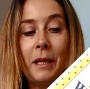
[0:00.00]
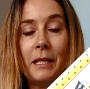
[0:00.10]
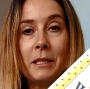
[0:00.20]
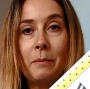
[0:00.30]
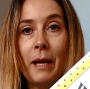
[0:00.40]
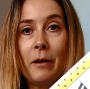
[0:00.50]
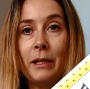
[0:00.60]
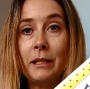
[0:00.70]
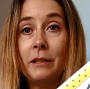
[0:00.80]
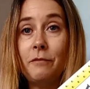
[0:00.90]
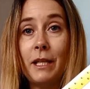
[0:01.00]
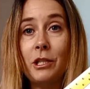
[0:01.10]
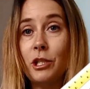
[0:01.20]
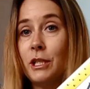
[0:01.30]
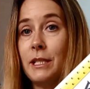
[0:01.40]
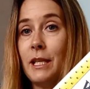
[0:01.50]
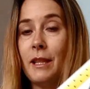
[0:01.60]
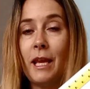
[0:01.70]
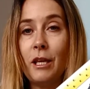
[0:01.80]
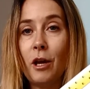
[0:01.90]
It's about little adventures that
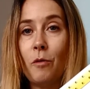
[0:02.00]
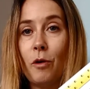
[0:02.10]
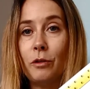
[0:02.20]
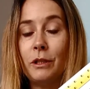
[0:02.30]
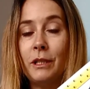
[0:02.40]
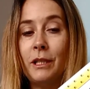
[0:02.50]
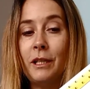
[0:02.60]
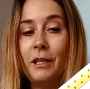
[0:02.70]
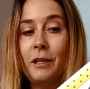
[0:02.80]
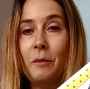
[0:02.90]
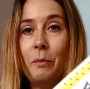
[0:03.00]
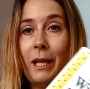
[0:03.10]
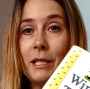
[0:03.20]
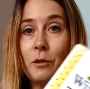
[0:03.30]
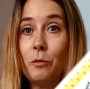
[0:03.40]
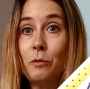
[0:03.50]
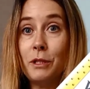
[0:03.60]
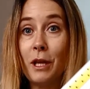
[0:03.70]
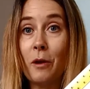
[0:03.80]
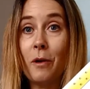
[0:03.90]
they go on, but it's
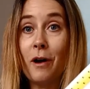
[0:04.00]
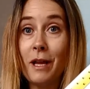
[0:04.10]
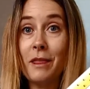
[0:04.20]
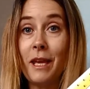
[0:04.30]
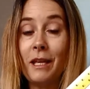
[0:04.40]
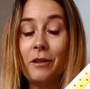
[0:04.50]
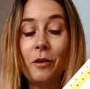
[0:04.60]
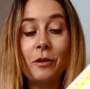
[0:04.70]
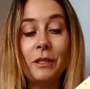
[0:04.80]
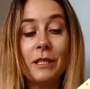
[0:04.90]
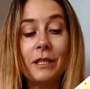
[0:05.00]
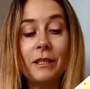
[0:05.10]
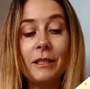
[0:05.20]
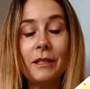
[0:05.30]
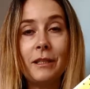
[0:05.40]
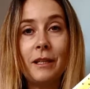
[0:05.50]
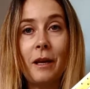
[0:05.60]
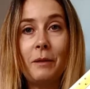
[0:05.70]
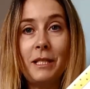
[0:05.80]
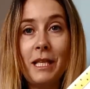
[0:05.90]
also, I think, got
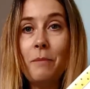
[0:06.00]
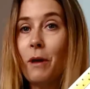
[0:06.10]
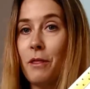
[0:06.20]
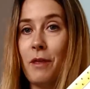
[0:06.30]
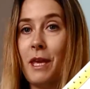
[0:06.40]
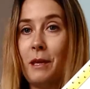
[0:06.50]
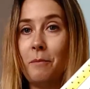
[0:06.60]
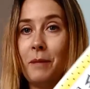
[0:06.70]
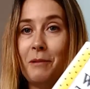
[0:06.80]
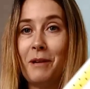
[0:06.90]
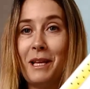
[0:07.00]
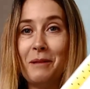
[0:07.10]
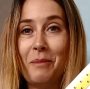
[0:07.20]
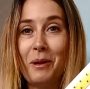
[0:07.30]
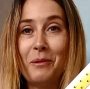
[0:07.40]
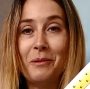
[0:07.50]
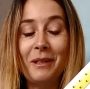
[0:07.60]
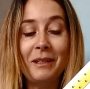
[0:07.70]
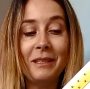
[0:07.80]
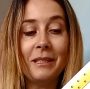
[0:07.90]
a deeper theme in Winnie the Pooh.
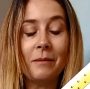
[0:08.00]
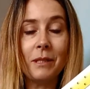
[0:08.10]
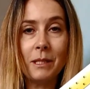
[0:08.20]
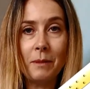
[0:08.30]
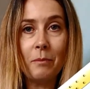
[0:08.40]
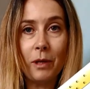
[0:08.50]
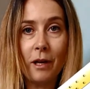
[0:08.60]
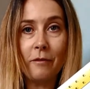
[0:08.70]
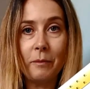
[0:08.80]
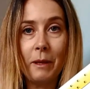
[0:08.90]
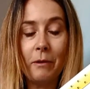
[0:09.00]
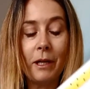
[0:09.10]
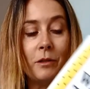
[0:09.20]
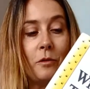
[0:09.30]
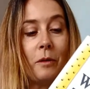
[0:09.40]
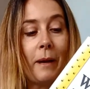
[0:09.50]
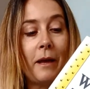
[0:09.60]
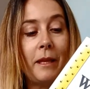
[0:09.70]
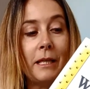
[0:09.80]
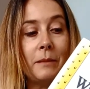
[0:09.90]
Sometimes people laugh at me when I talk
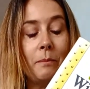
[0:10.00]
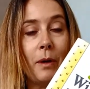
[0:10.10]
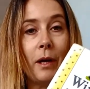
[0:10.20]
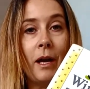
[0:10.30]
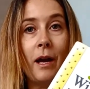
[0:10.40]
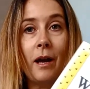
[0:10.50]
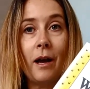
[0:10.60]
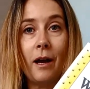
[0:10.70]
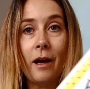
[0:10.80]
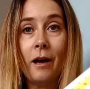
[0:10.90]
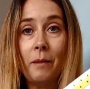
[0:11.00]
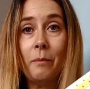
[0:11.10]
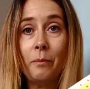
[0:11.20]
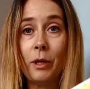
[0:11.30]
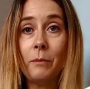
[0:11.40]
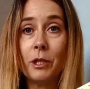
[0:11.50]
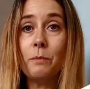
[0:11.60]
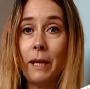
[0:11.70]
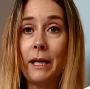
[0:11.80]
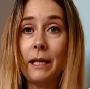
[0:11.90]
about this, but I'm pretty
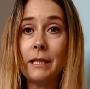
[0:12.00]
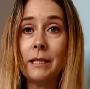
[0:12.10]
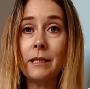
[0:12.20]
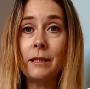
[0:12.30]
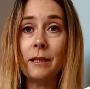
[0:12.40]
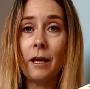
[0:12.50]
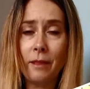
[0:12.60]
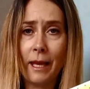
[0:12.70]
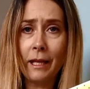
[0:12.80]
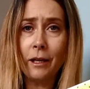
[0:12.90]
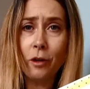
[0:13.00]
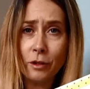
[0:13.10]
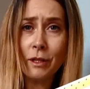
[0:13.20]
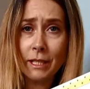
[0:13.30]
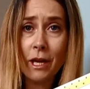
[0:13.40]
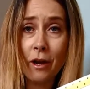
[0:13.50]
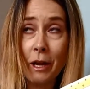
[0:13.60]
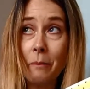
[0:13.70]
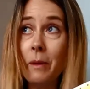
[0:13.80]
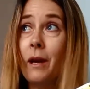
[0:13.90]
much Piglet, I think. A lot of the
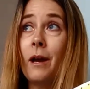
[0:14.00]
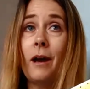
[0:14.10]
time,